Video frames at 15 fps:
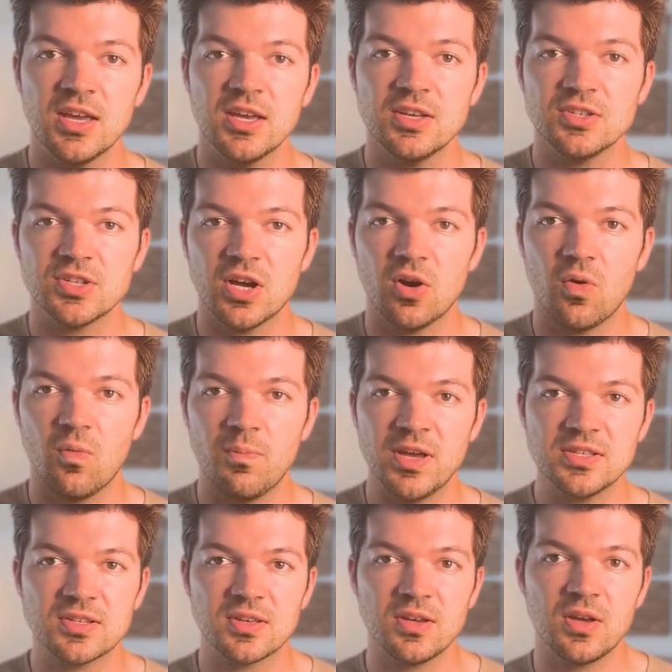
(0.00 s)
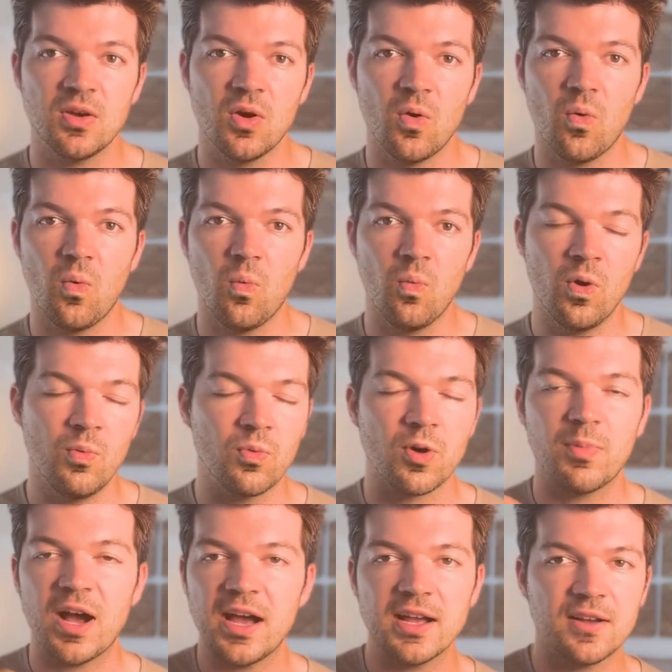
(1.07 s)
So basically, when we're
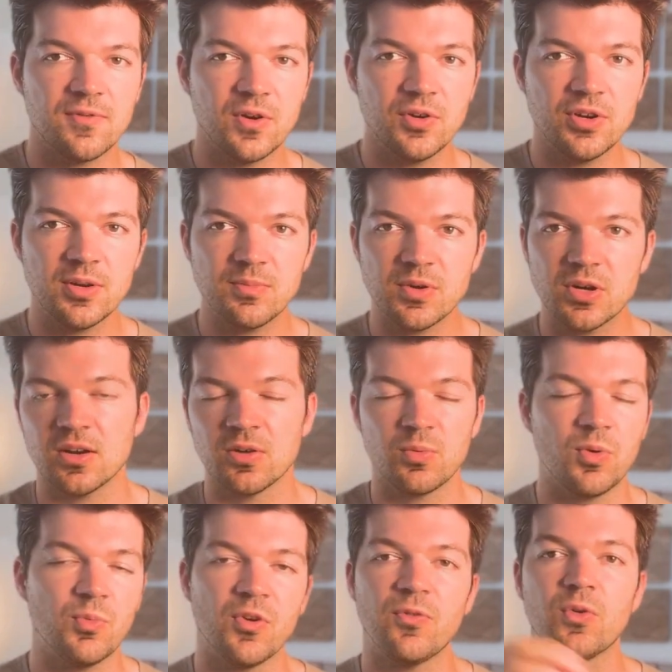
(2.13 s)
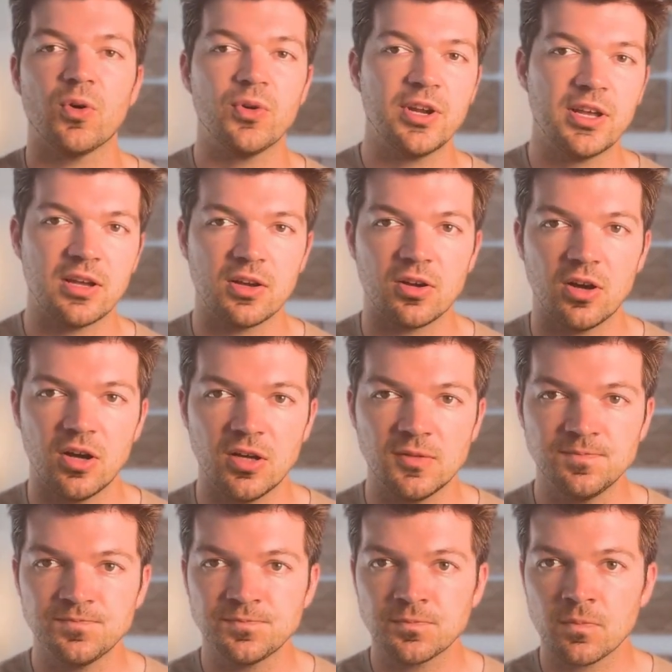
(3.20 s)
buying a phone number or when we're forwarding a
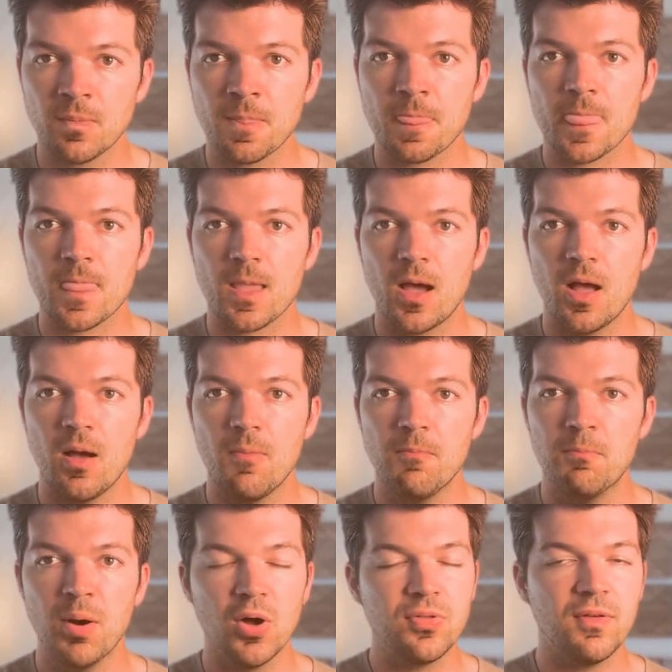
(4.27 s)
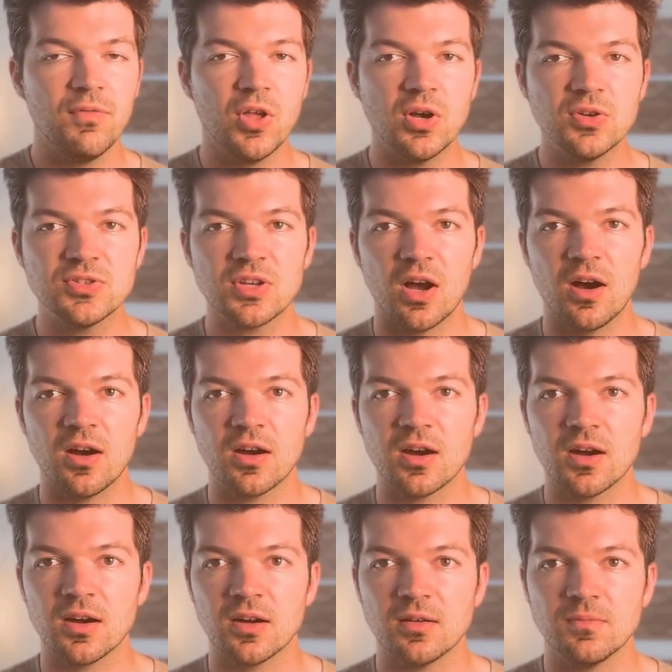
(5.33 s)
call, both of those
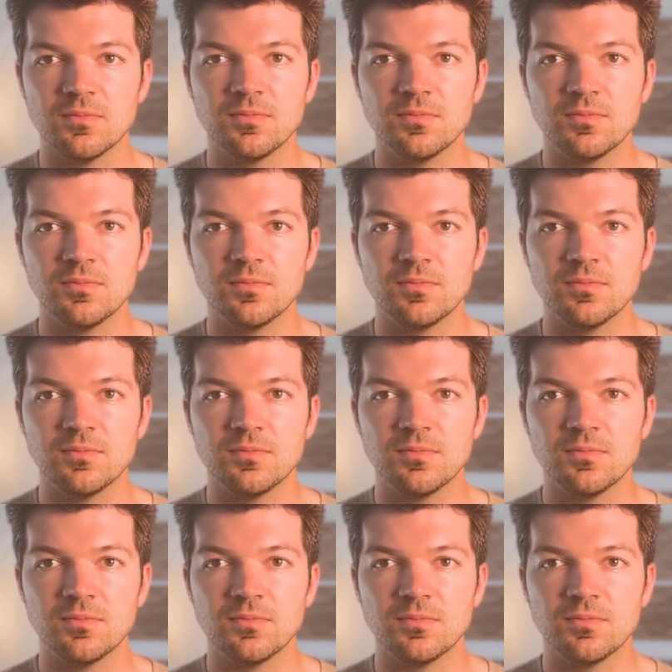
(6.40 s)
are